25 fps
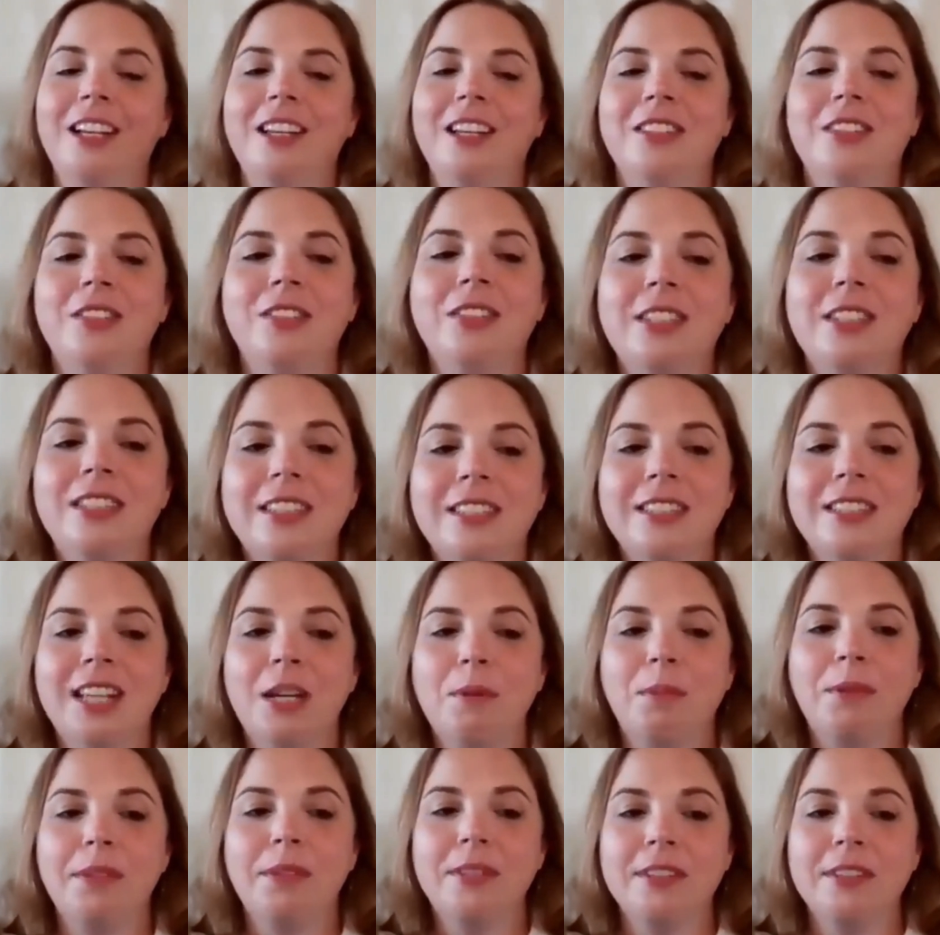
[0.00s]
So the
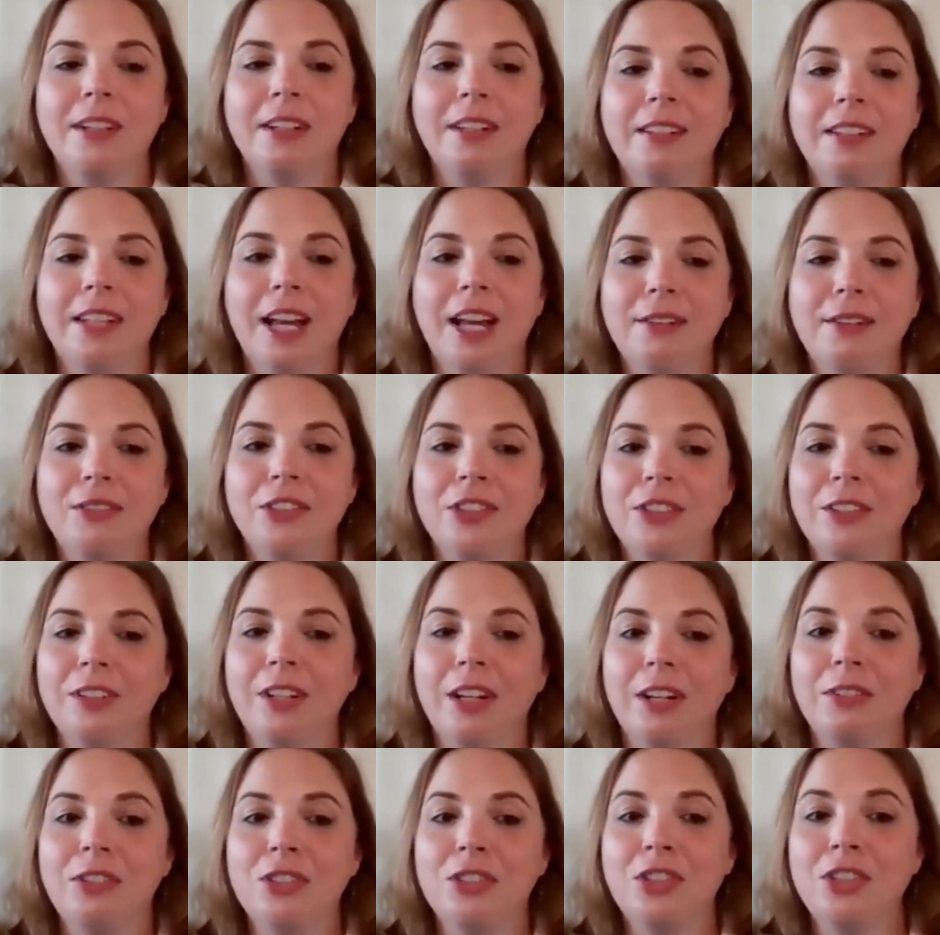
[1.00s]
disciples are left
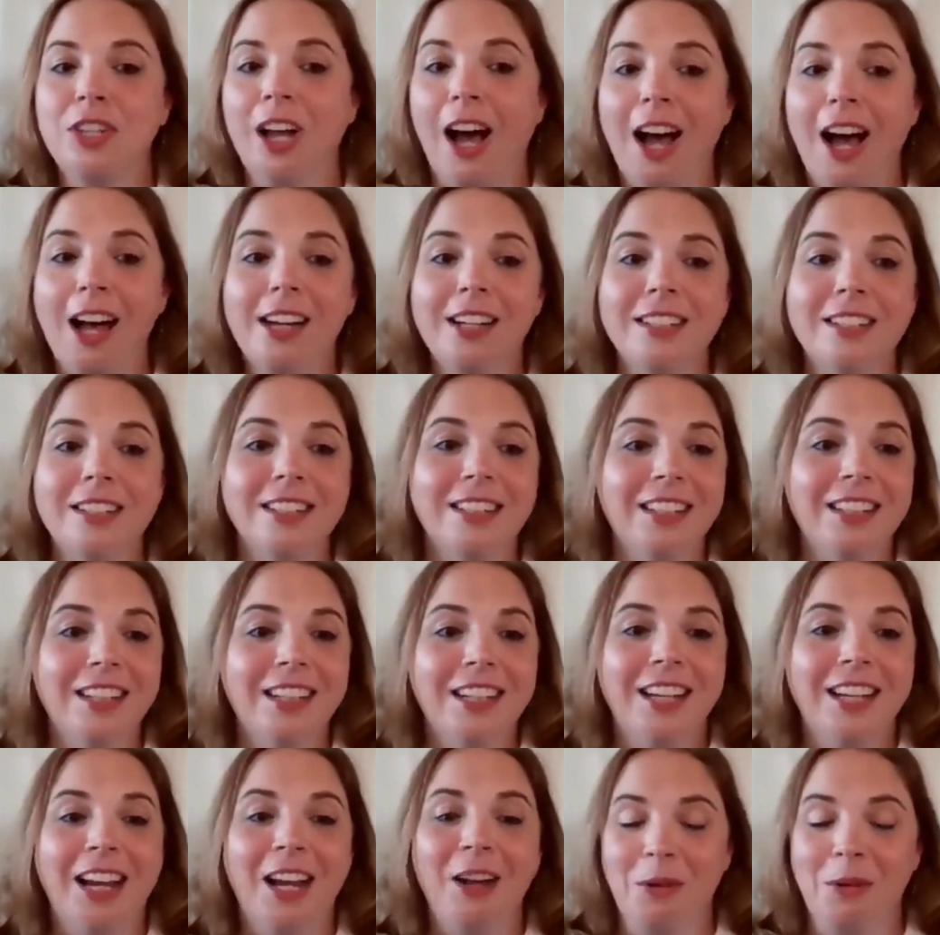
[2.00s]
kind of shocked
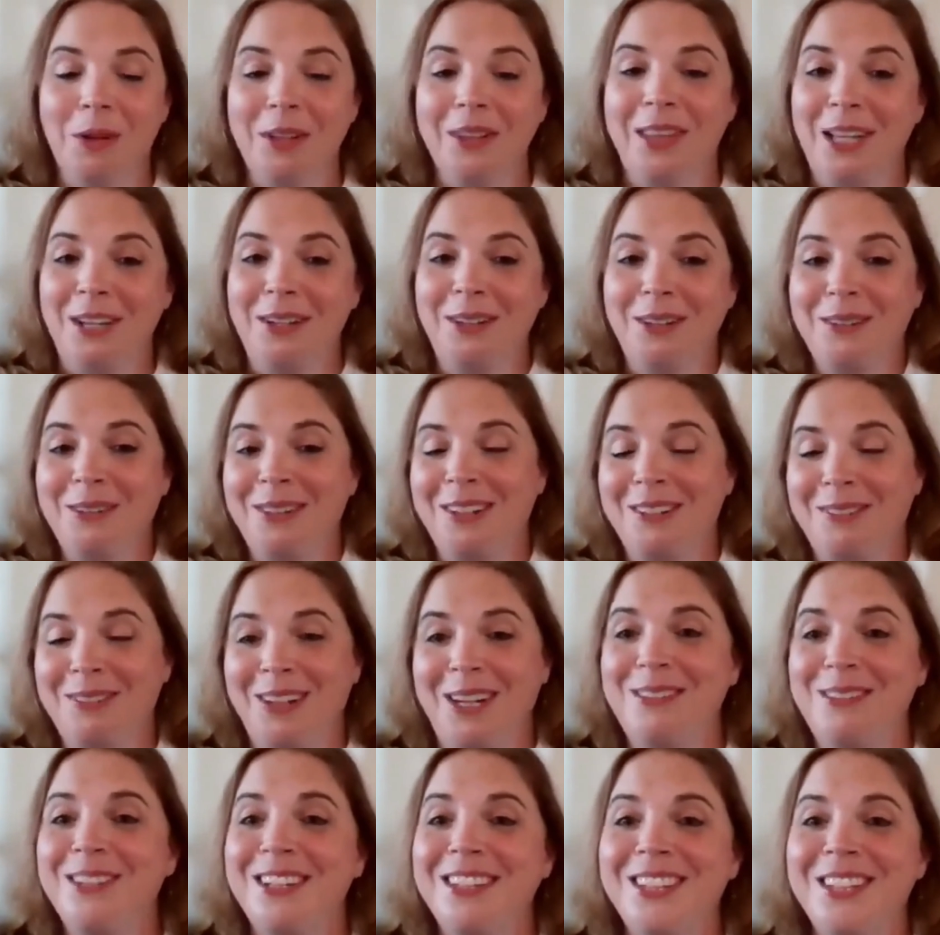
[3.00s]
at
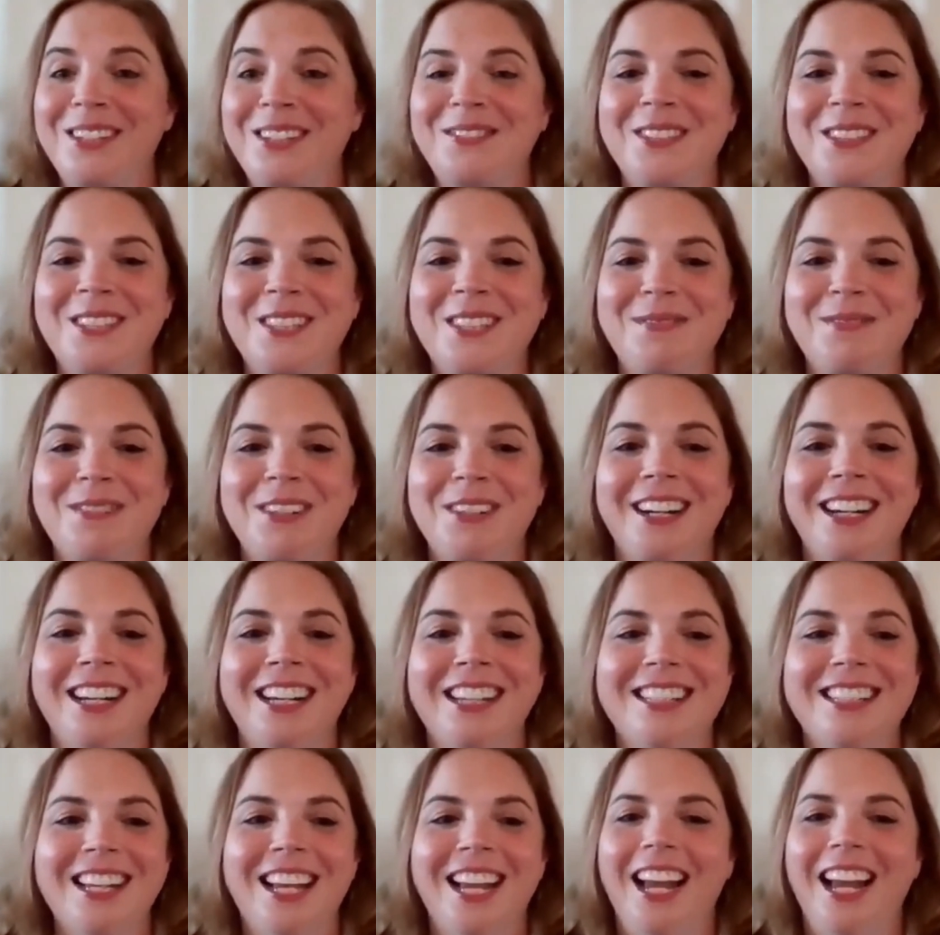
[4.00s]
by what they've
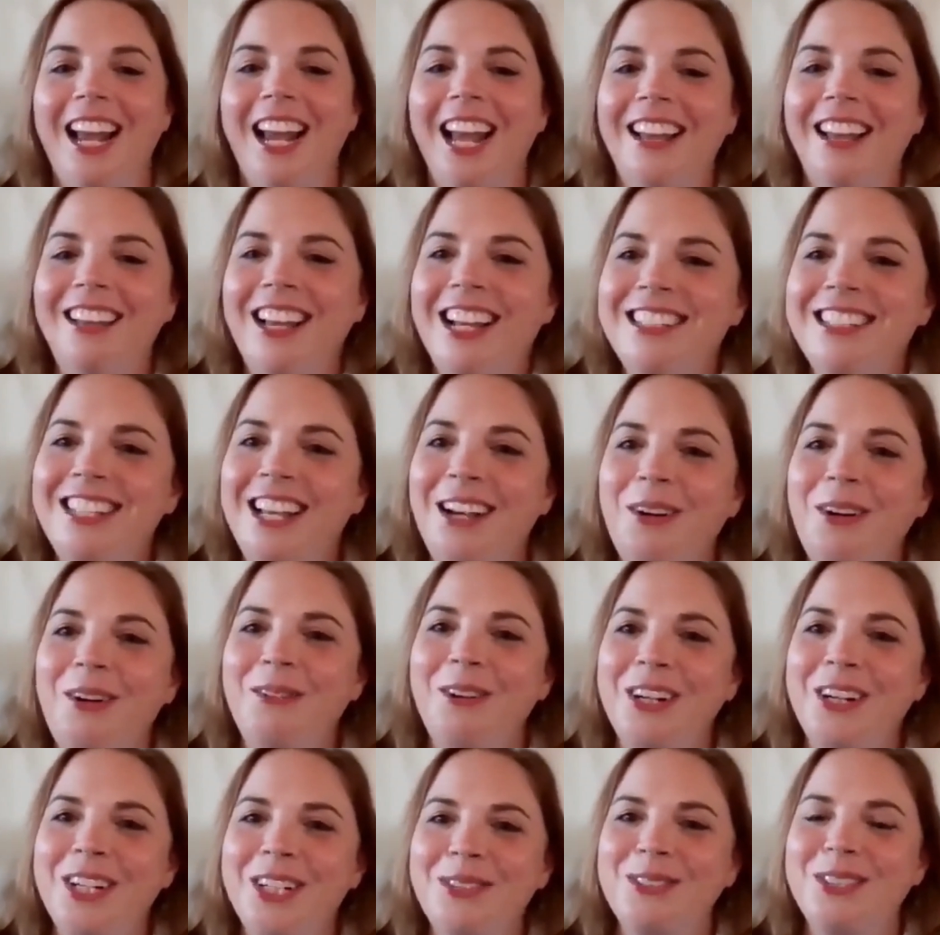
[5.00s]
experienced. And that's how it
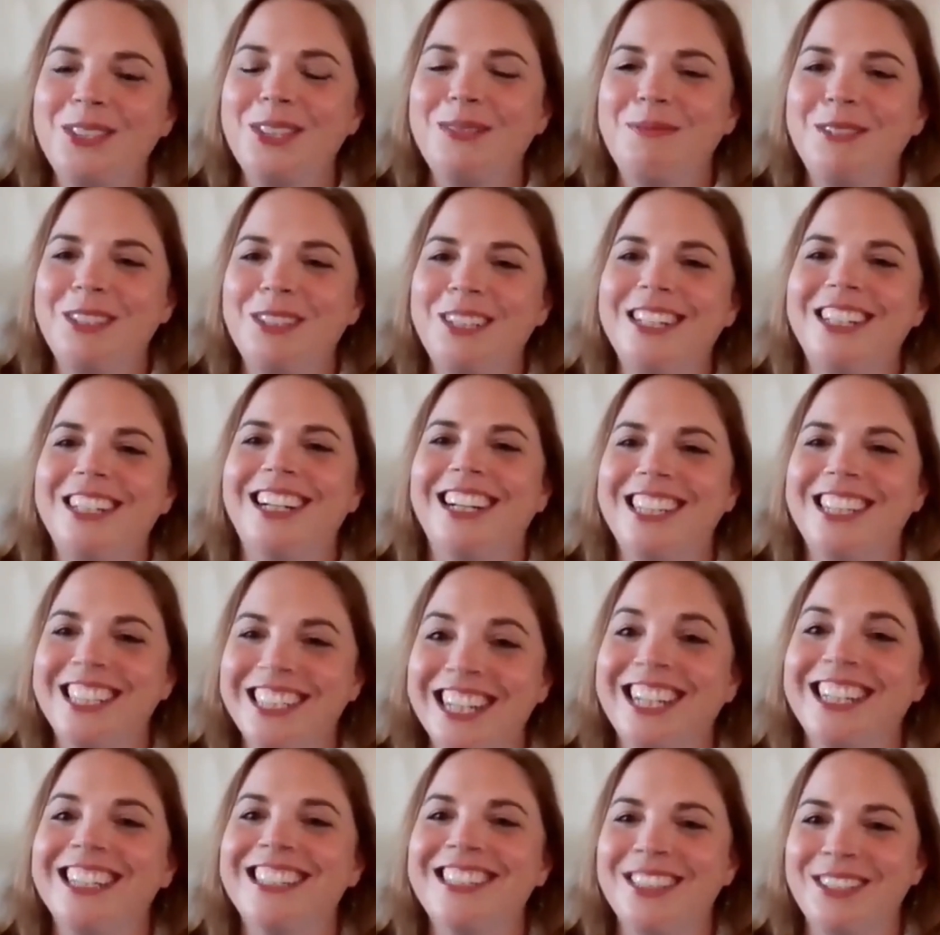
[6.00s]
works with spirit
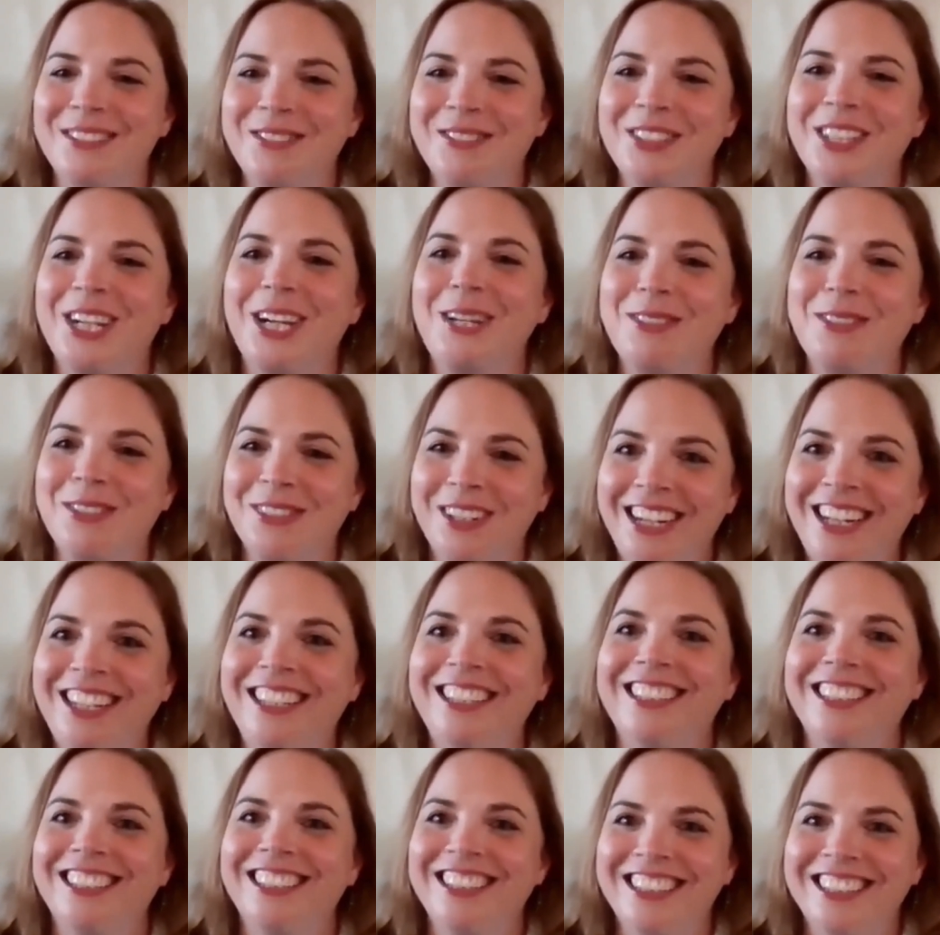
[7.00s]
contact sometimes, right?